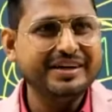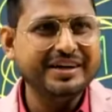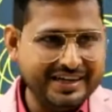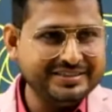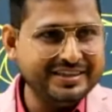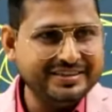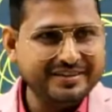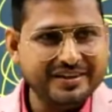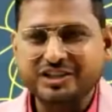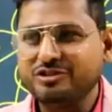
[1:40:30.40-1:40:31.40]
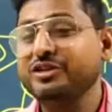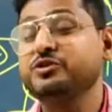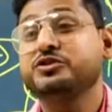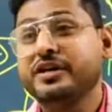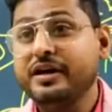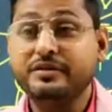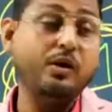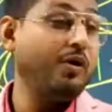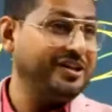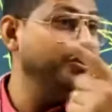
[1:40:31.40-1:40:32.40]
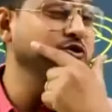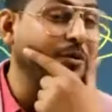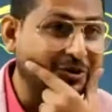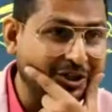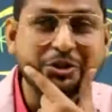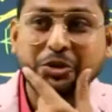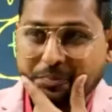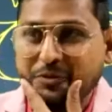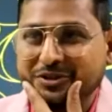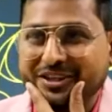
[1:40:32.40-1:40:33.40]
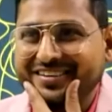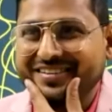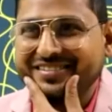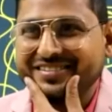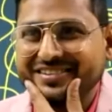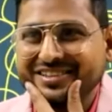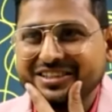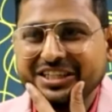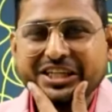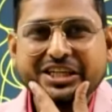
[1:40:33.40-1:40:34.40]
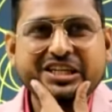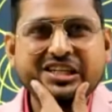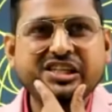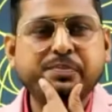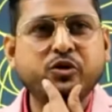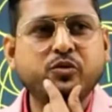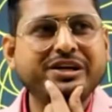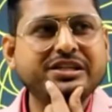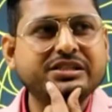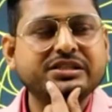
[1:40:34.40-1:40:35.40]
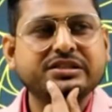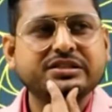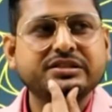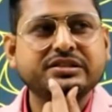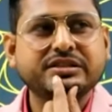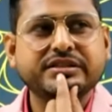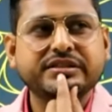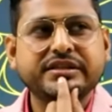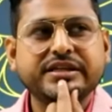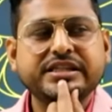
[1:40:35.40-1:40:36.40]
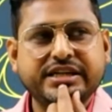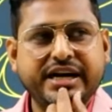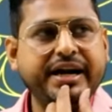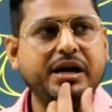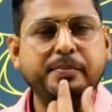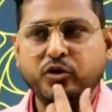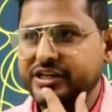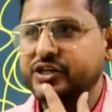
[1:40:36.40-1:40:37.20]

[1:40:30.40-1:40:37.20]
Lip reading: Understand? So please, now what is the use of CPU then? CPU means center processing